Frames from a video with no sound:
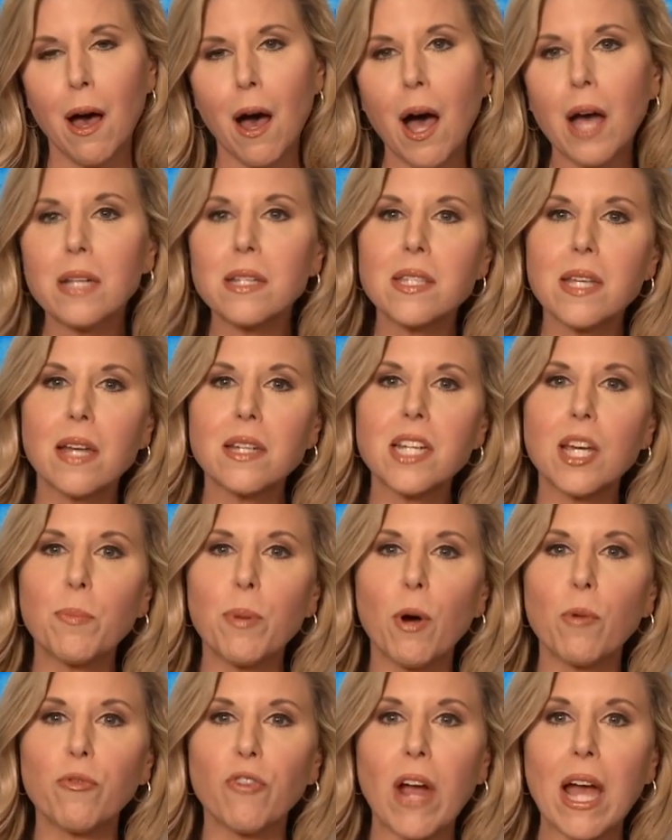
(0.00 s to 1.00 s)
On Sunday,
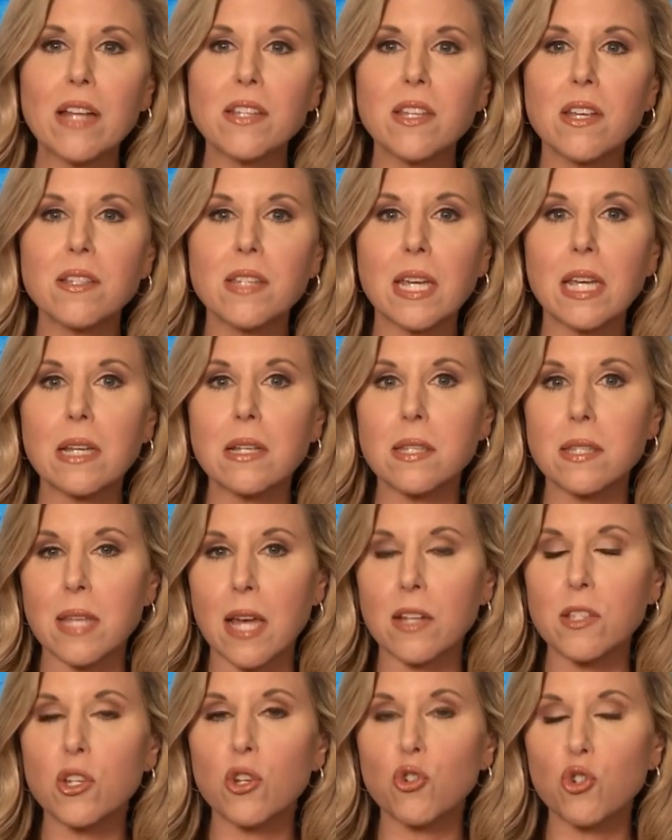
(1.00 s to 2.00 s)
Pope Francis is
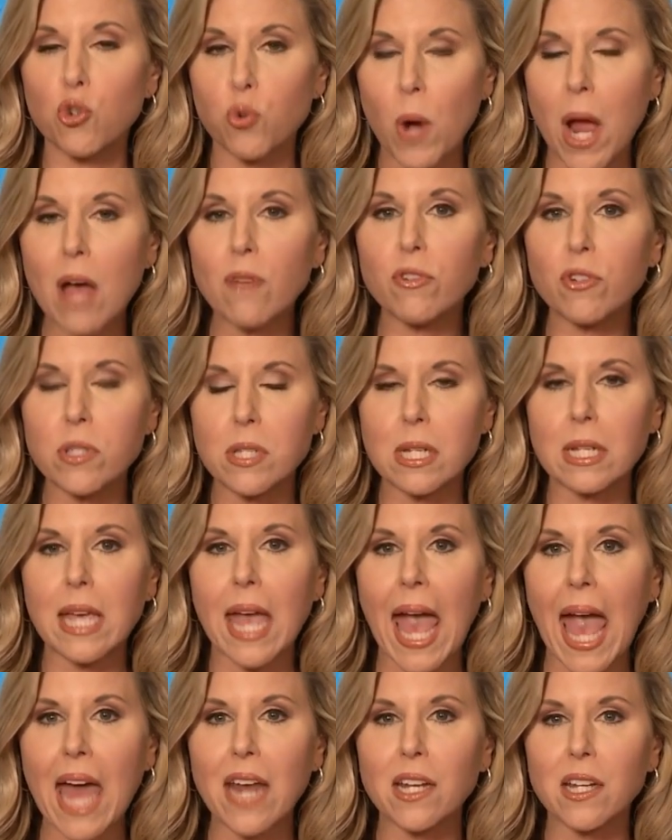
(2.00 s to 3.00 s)
set to travel to
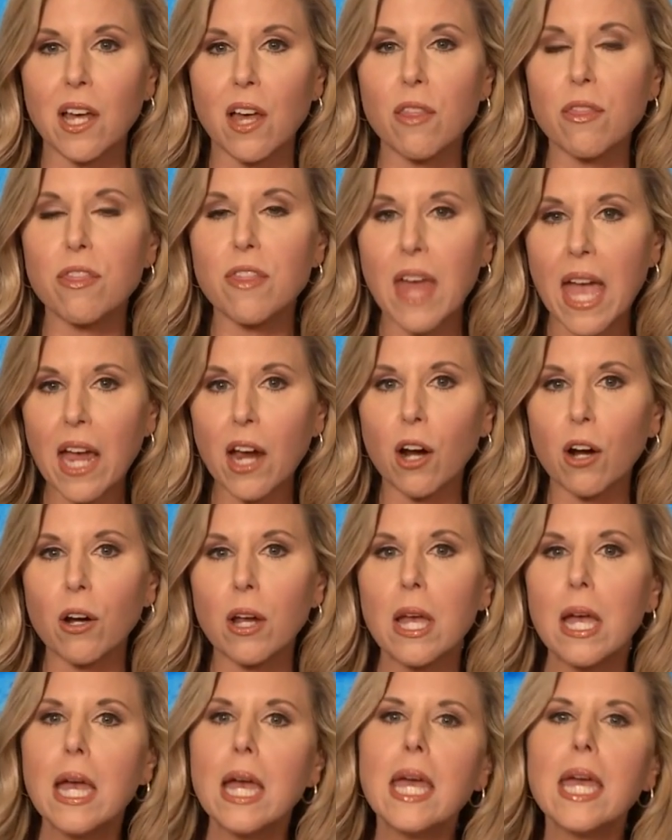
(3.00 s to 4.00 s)
Canada.
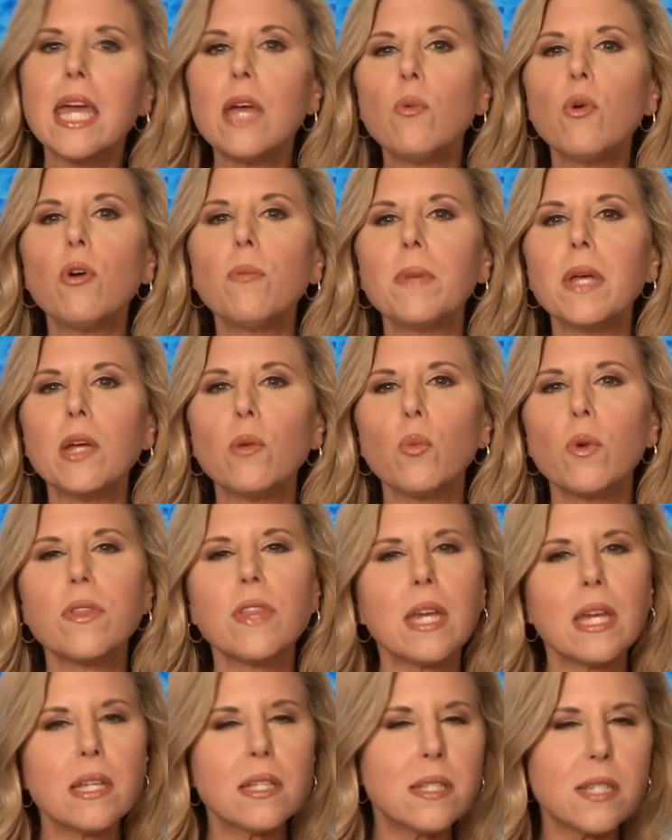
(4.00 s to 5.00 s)
There, he will meet with
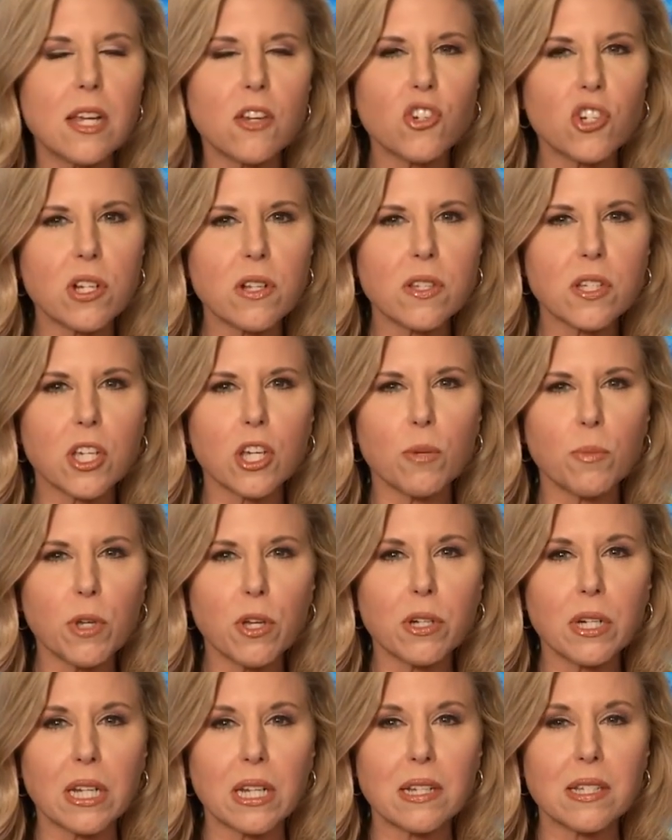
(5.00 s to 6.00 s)
Indigenous
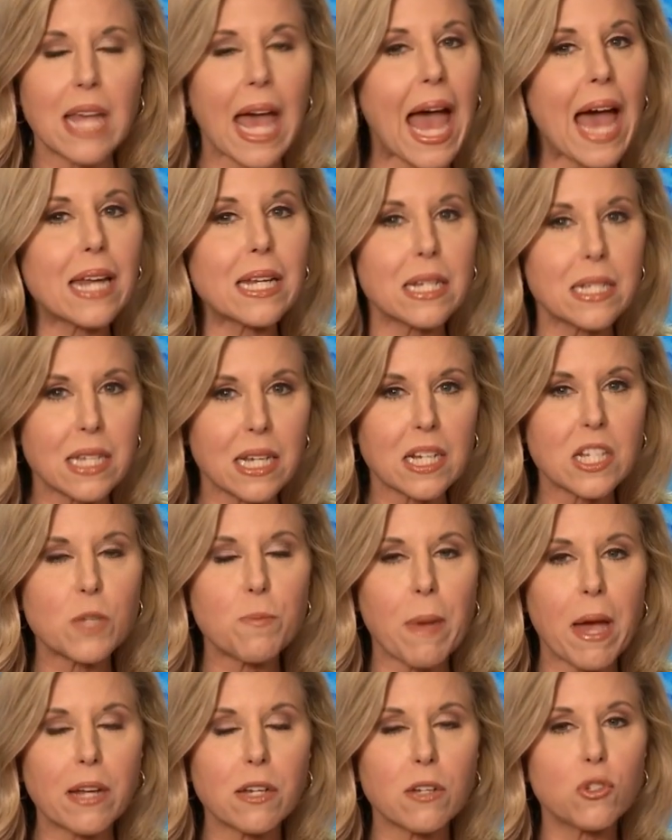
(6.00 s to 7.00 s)
communities and is
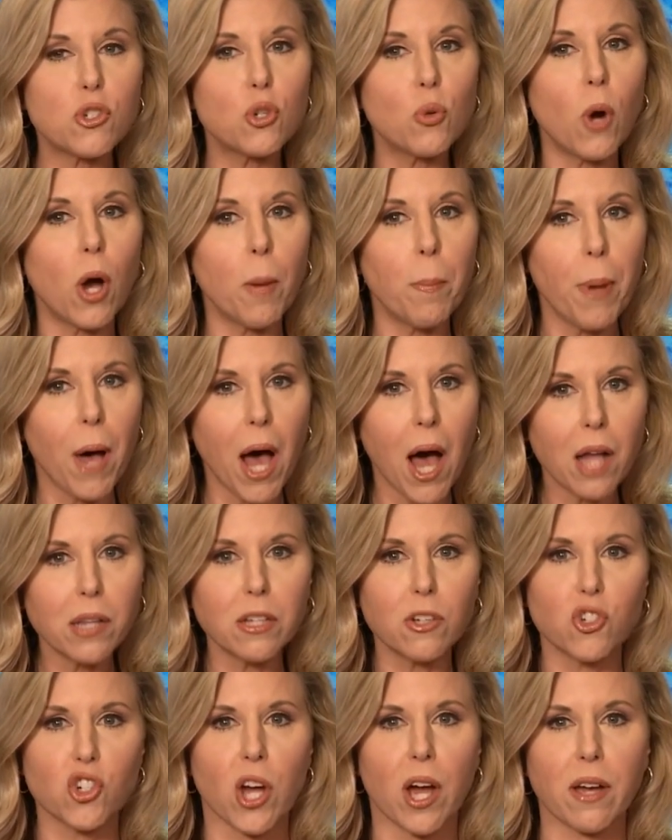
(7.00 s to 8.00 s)
expected to
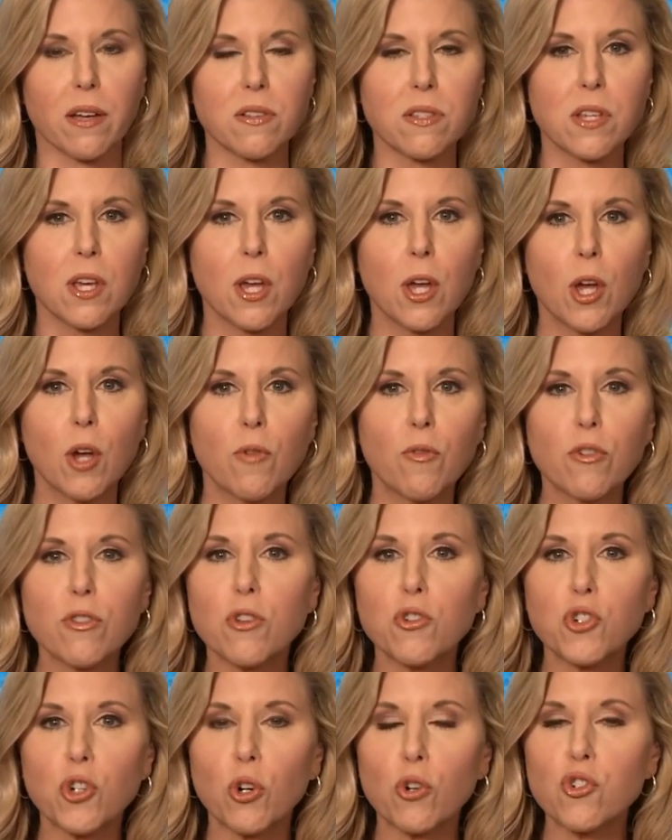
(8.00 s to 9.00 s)
apologize for
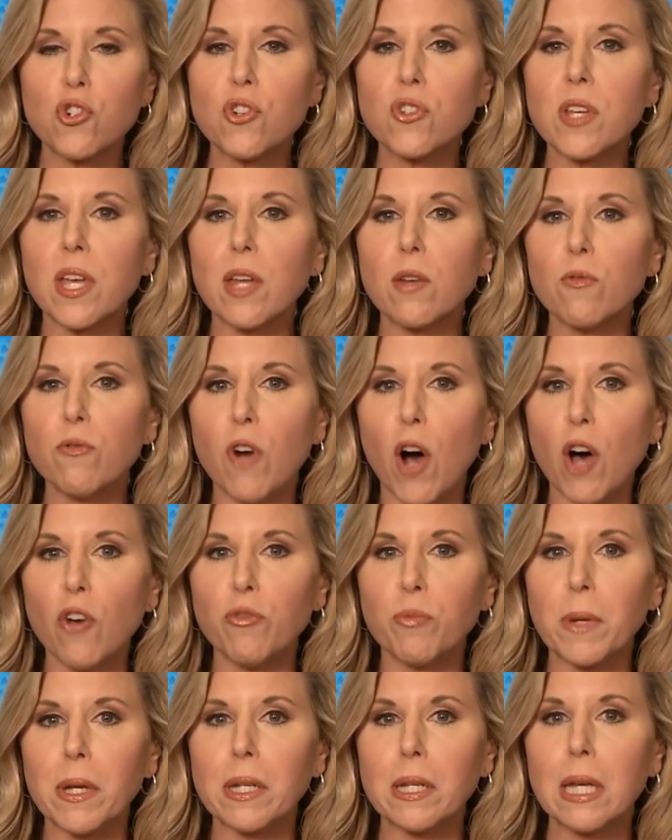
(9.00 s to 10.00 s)
the church's
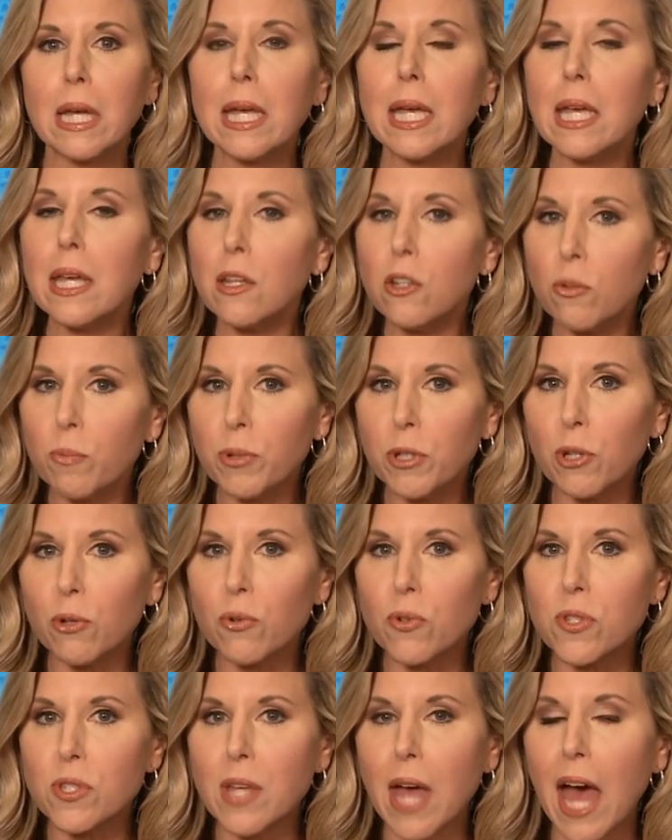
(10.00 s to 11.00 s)
involvement in
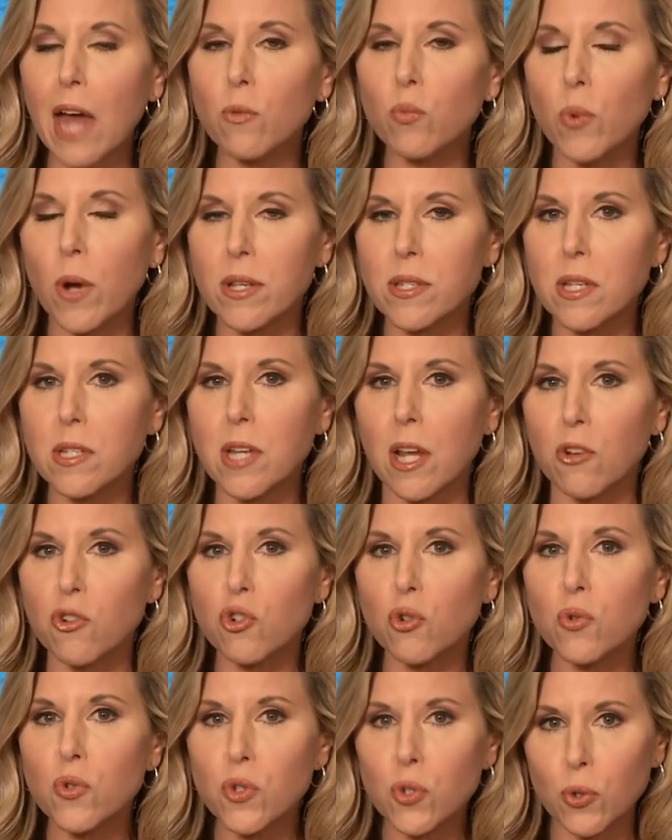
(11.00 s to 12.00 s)
abuse at
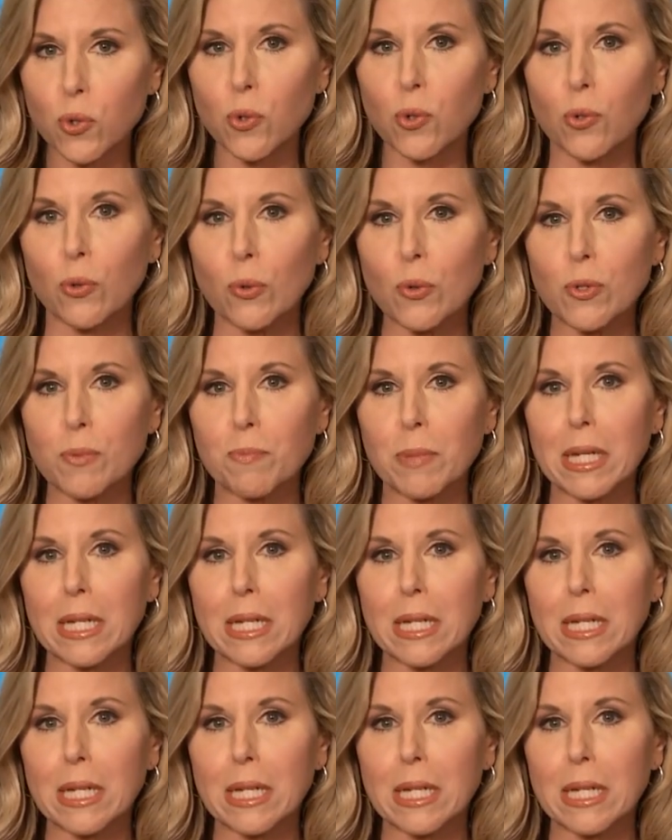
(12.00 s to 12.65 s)
residential schools.